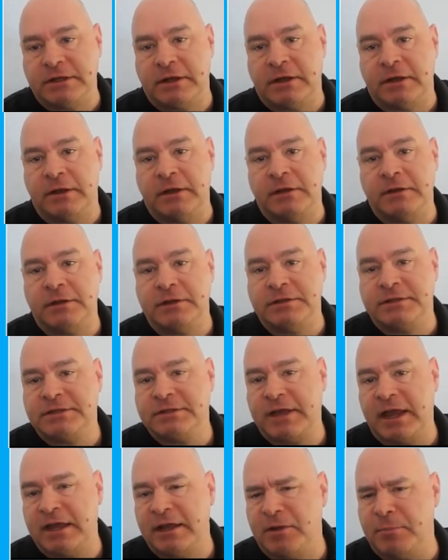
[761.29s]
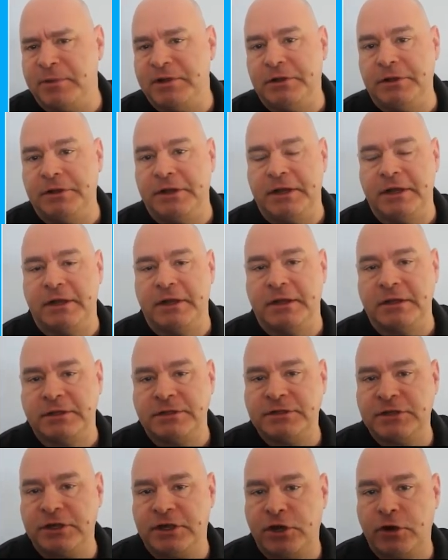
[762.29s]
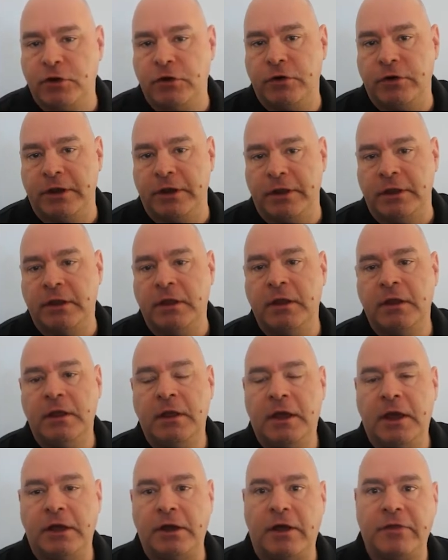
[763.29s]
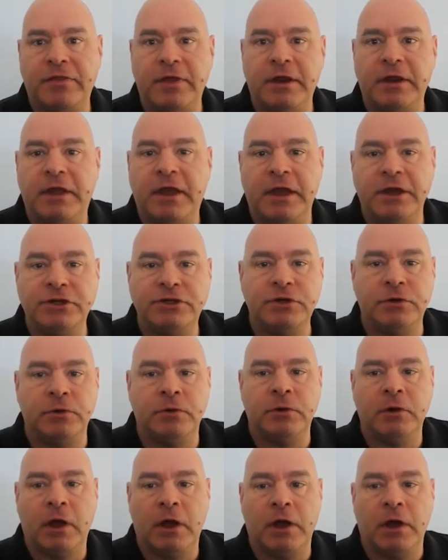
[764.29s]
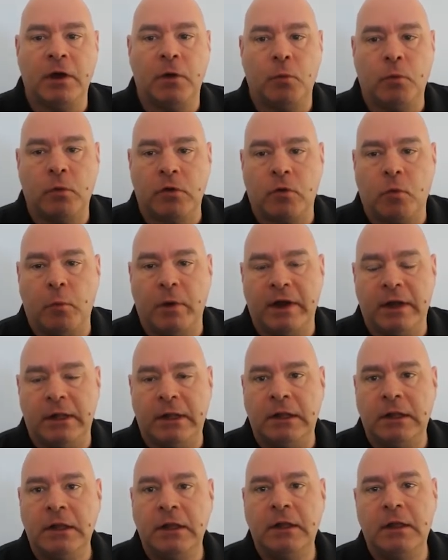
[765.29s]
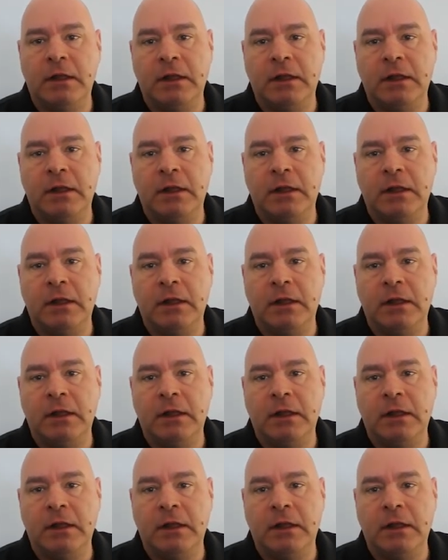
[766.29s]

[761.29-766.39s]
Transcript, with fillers: Does scalability and security and authentication work well?